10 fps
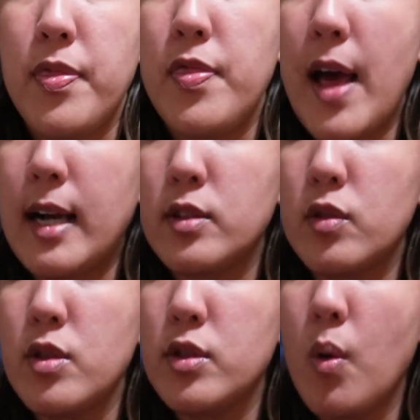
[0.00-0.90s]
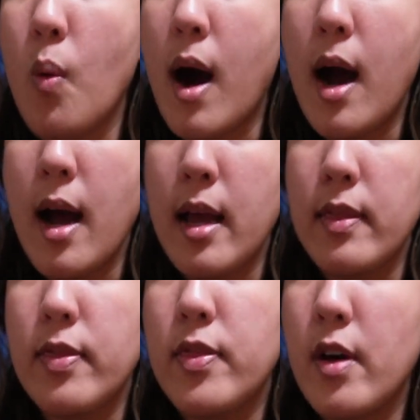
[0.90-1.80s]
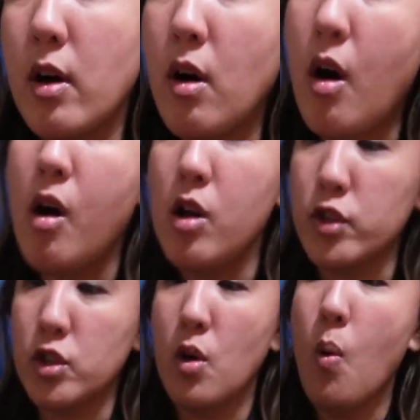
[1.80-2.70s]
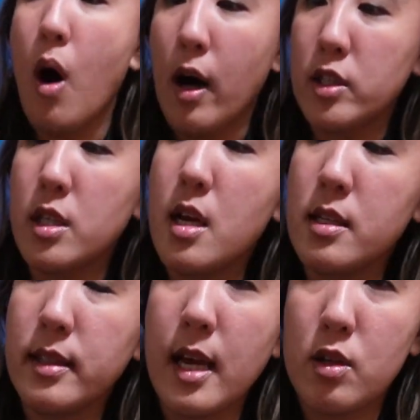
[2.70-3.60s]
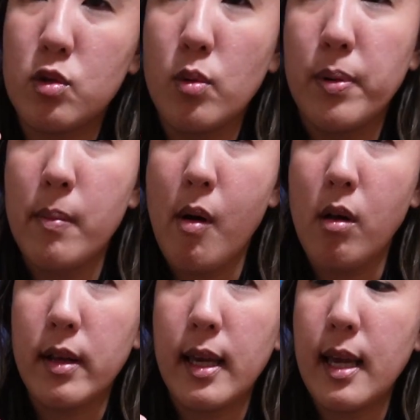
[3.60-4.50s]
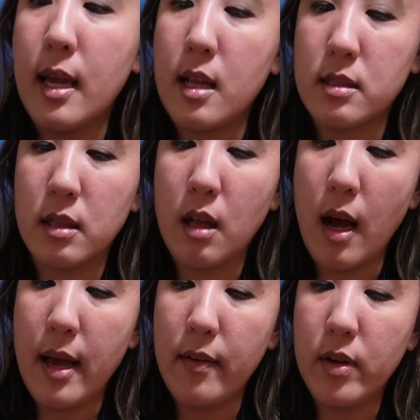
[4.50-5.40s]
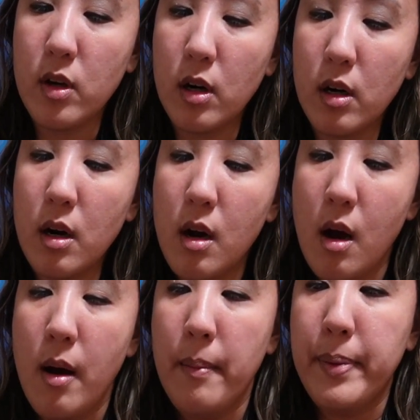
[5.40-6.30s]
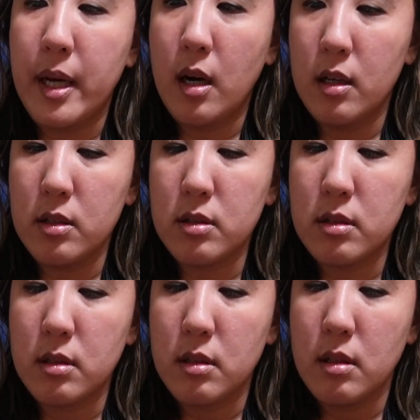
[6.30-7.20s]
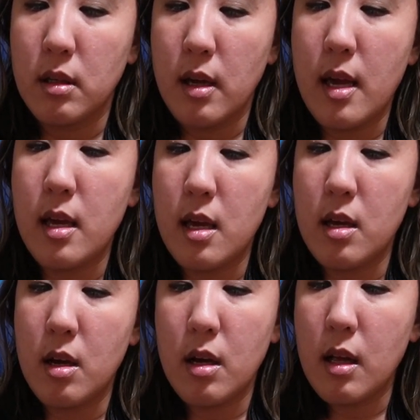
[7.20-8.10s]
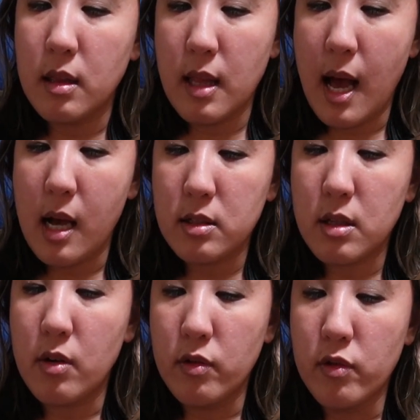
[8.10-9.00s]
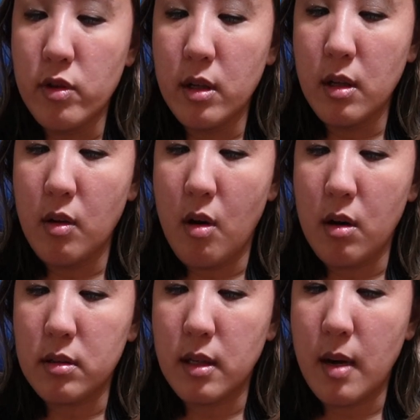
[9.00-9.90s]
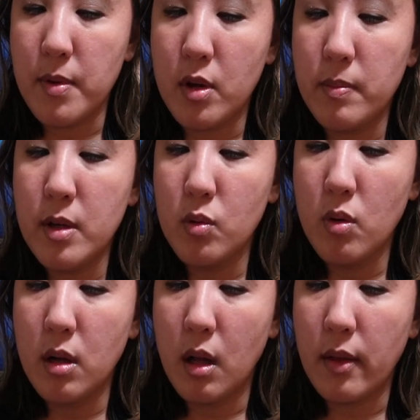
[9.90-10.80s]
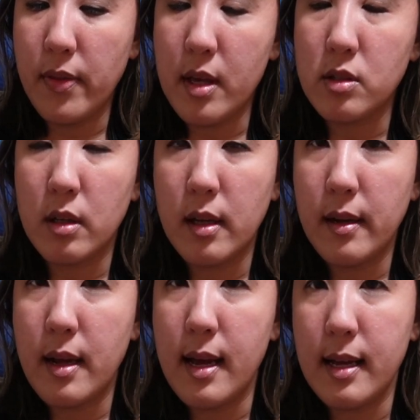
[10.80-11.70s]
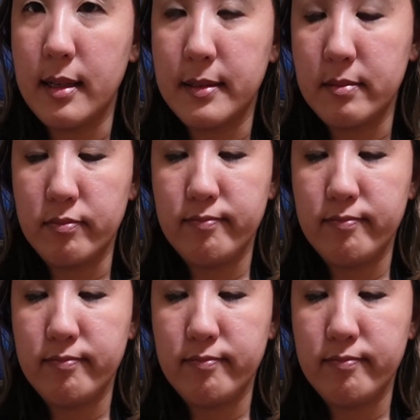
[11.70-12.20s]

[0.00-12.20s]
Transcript: That's the reason why the Ultra watch is like super bulky and it's a lot heavier, because it lasts a really long time. You could be doing a lot of things on it and